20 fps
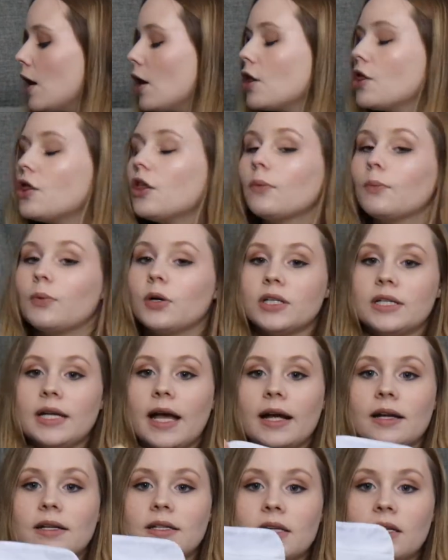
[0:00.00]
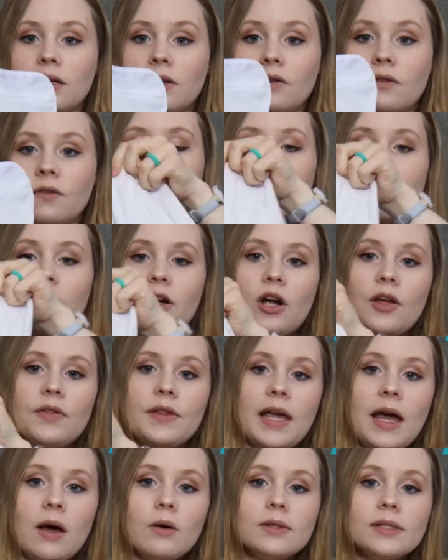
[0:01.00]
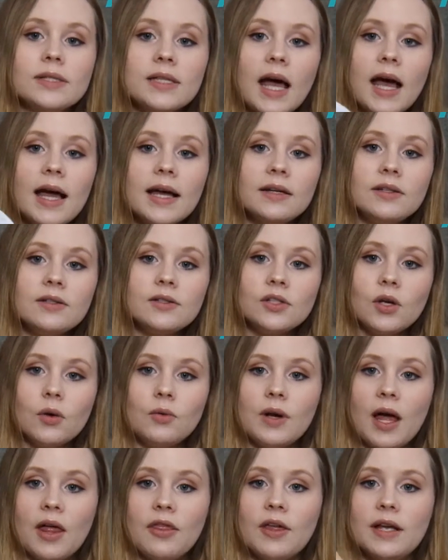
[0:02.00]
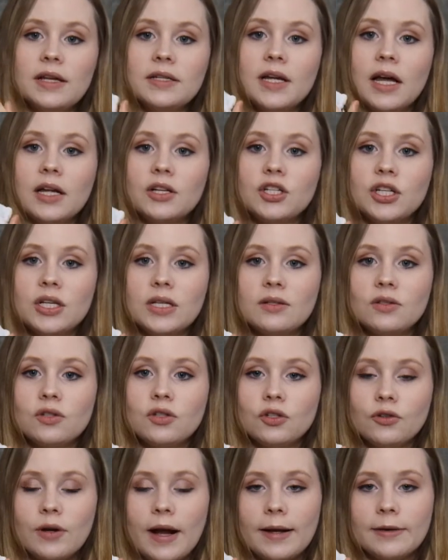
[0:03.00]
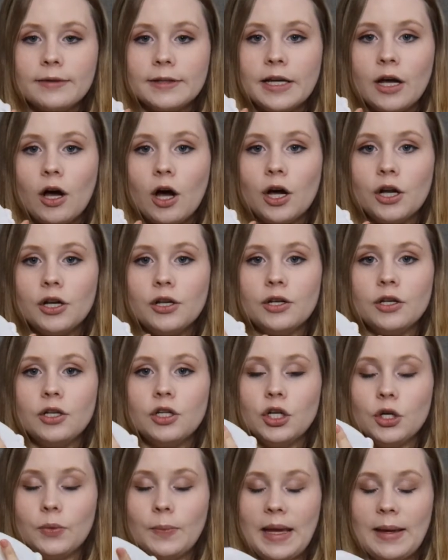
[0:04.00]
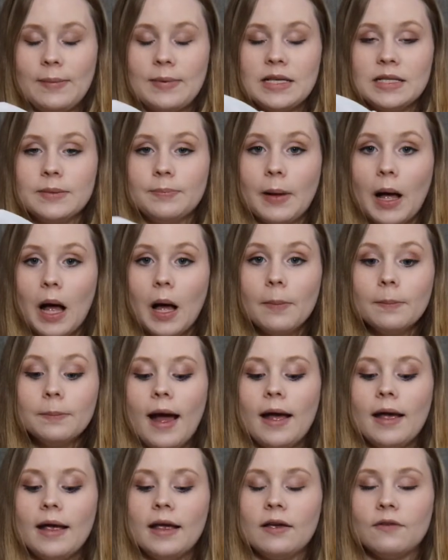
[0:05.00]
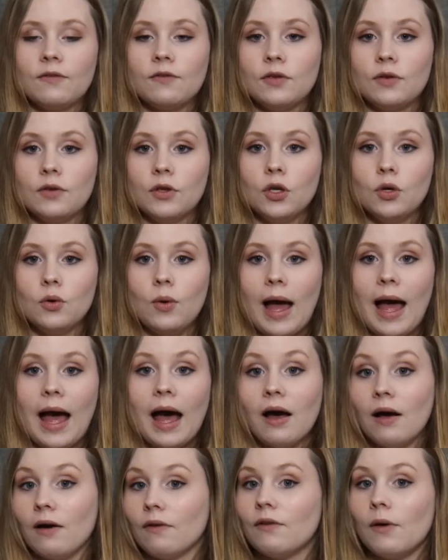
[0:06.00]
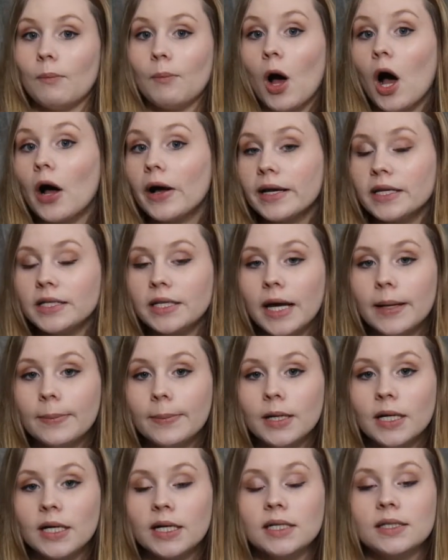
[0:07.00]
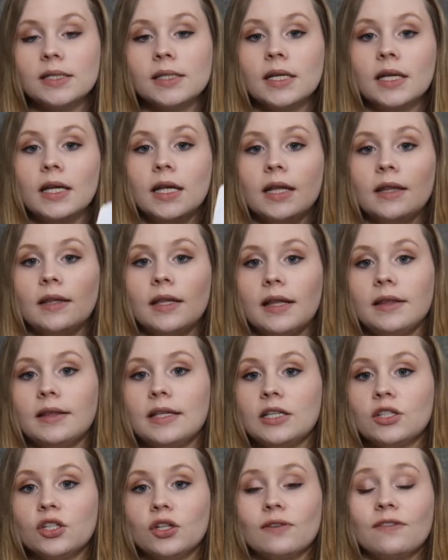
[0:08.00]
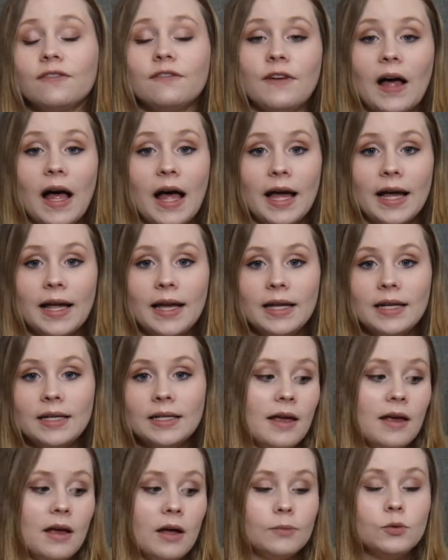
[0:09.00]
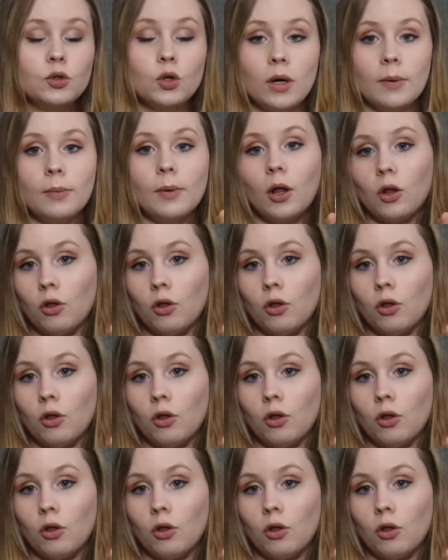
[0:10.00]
the protective layer on the outside, so nothing touches directly on your baby's bum. If you have pocket diapers, then these are fine. They absorb a